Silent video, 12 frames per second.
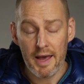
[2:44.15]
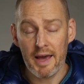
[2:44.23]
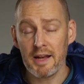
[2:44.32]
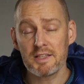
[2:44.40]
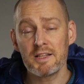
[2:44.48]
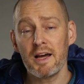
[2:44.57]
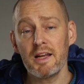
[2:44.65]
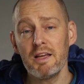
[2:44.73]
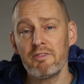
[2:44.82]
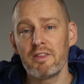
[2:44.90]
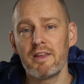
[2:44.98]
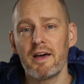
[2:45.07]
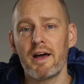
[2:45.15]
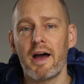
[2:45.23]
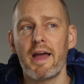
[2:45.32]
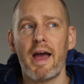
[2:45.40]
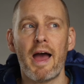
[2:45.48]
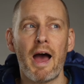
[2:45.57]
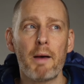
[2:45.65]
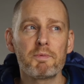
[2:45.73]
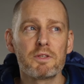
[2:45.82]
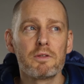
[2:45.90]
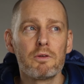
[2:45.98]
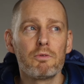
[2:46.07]
And it's not even that I
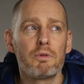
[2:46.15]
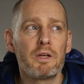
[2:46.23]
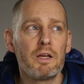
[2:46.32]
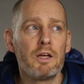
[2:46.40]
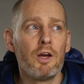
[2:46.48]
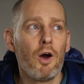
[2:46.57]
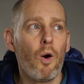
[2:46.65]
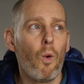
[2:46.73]
absolutely